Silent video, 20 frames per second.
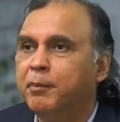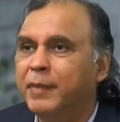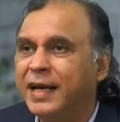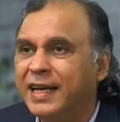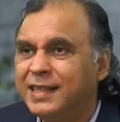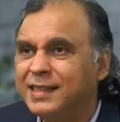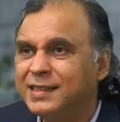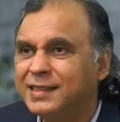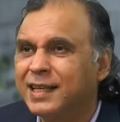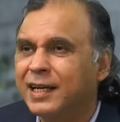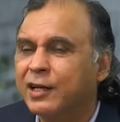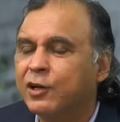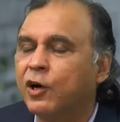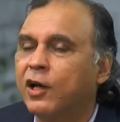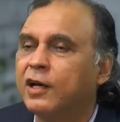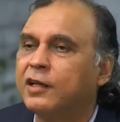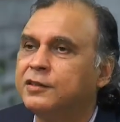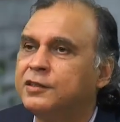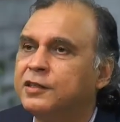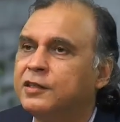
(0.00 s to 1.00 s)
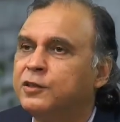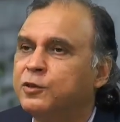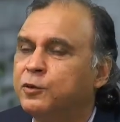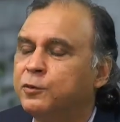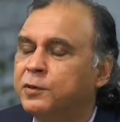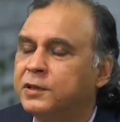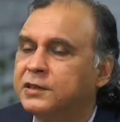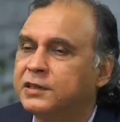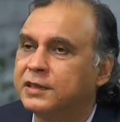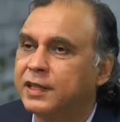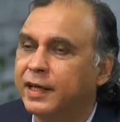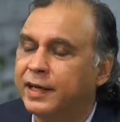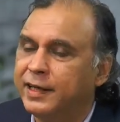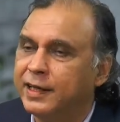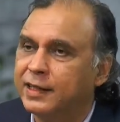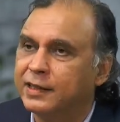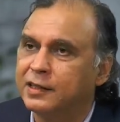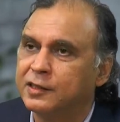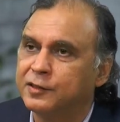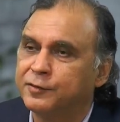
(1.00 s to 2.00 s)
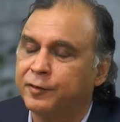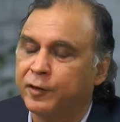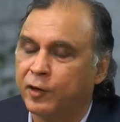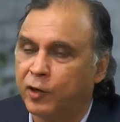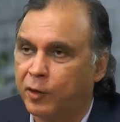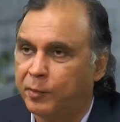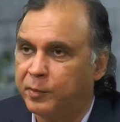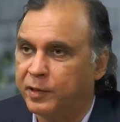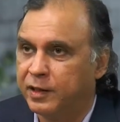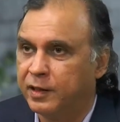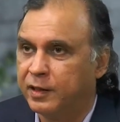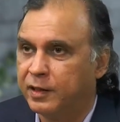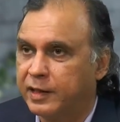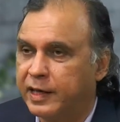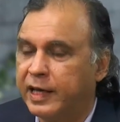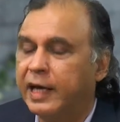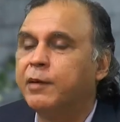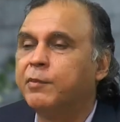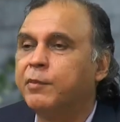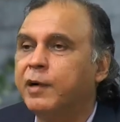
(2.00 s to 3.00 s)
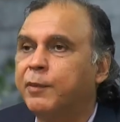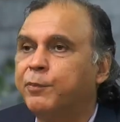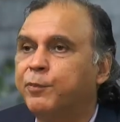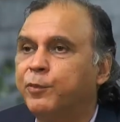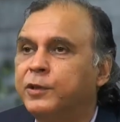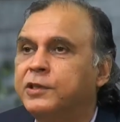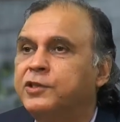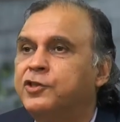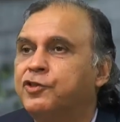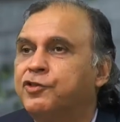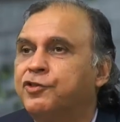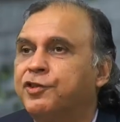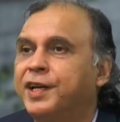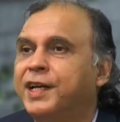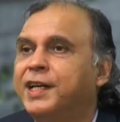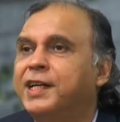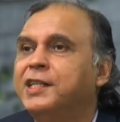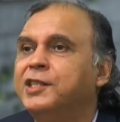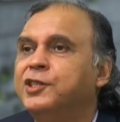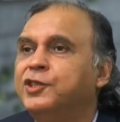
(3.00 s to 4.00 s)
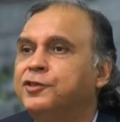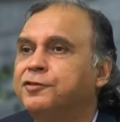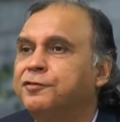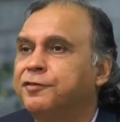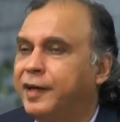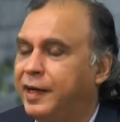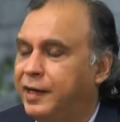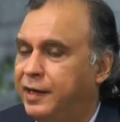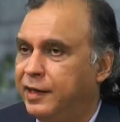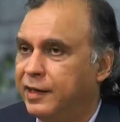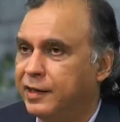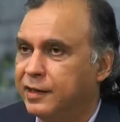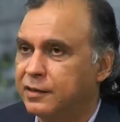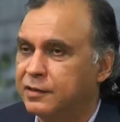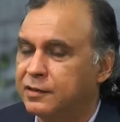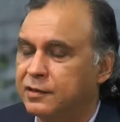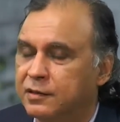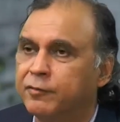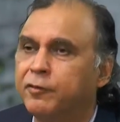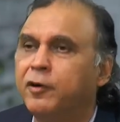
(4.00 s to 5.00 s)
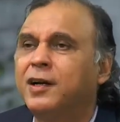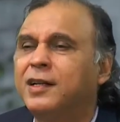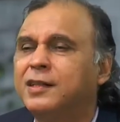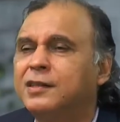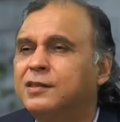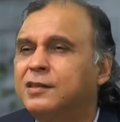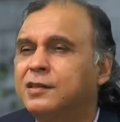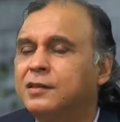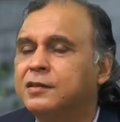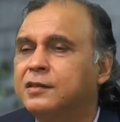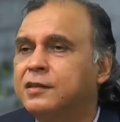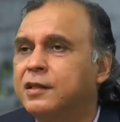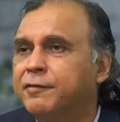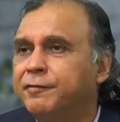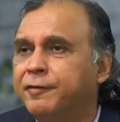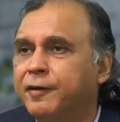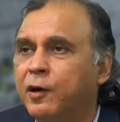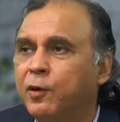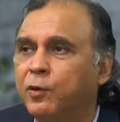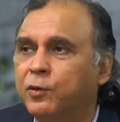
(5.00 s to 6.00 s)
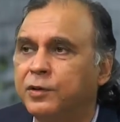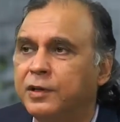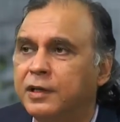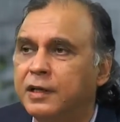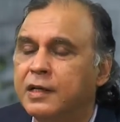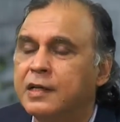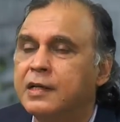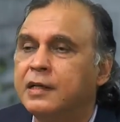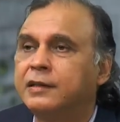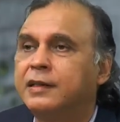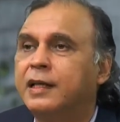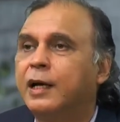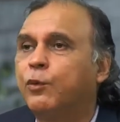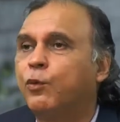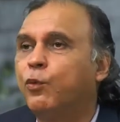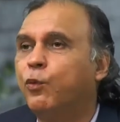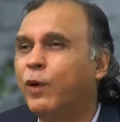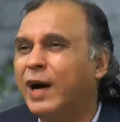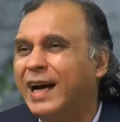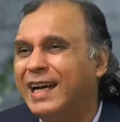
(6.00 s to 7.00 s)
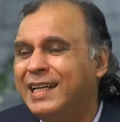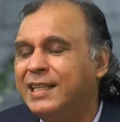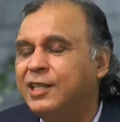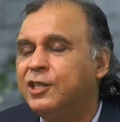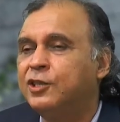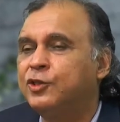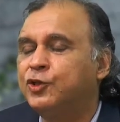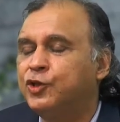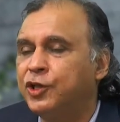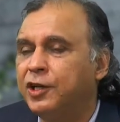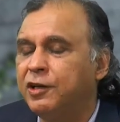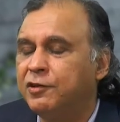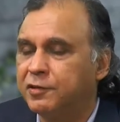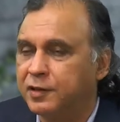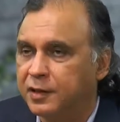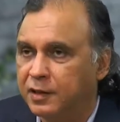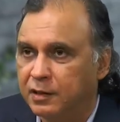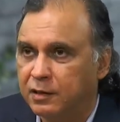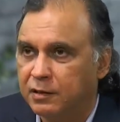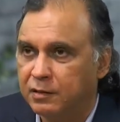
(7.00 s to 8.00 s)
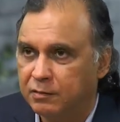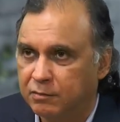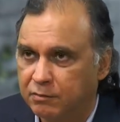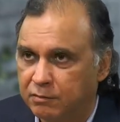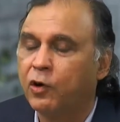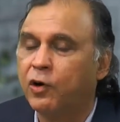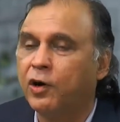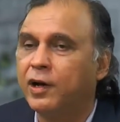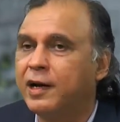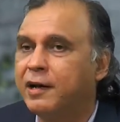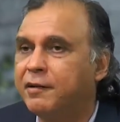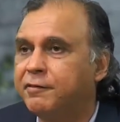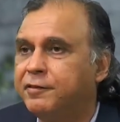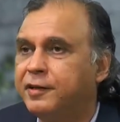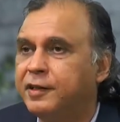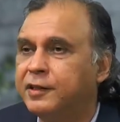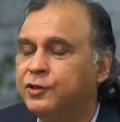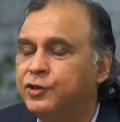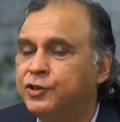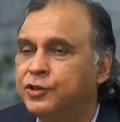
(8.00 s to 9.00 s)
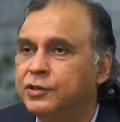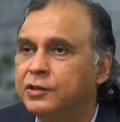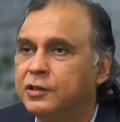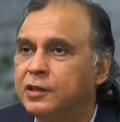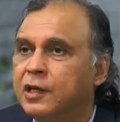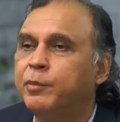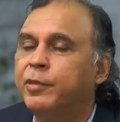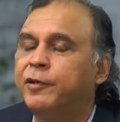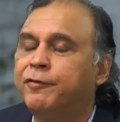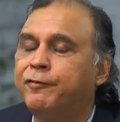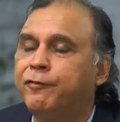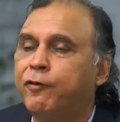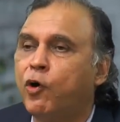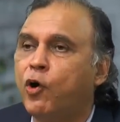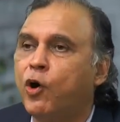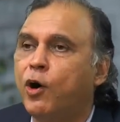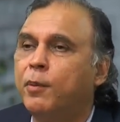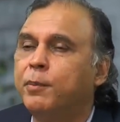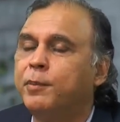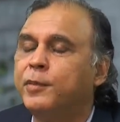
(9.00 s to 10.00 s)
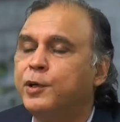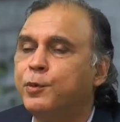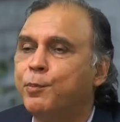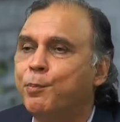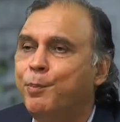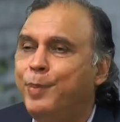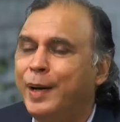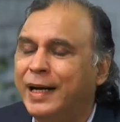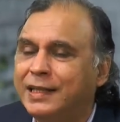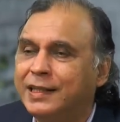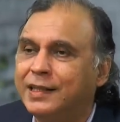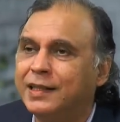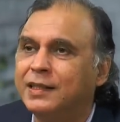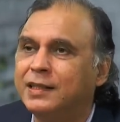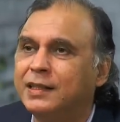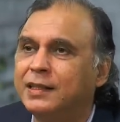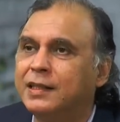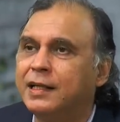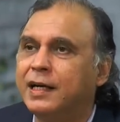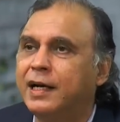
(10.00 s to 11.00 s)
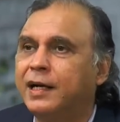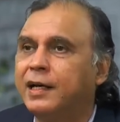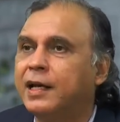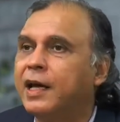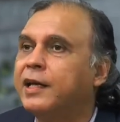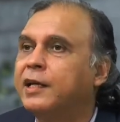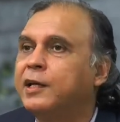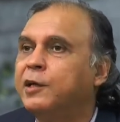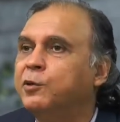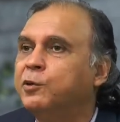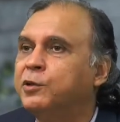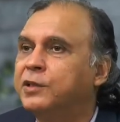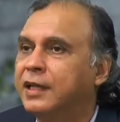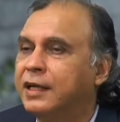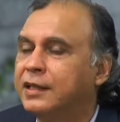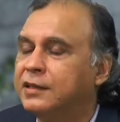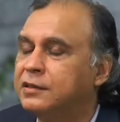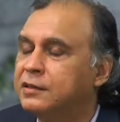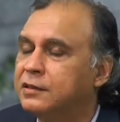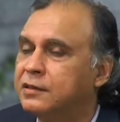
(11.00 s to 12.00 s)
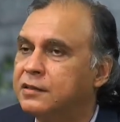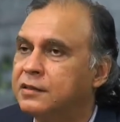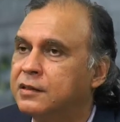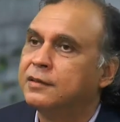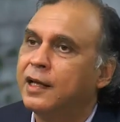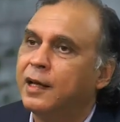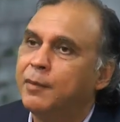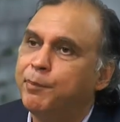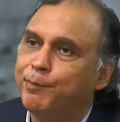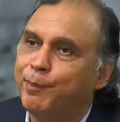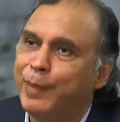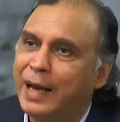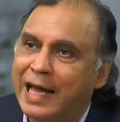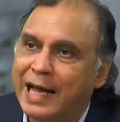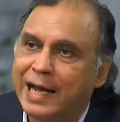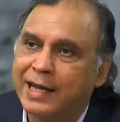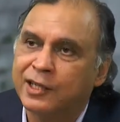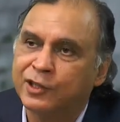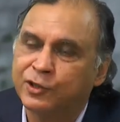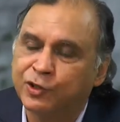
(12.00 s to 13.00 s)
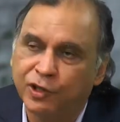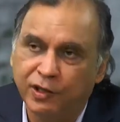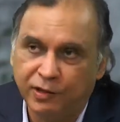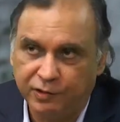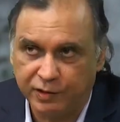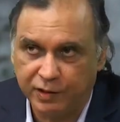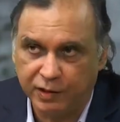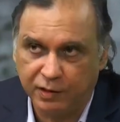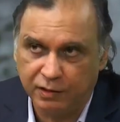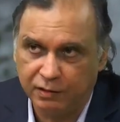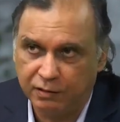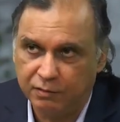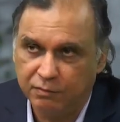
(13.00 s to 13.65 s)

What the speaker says: Many psychologists who were studying this phenomenon came up with strange findings. For instance, they found that white children, on average, performed better at IQ tests than black children.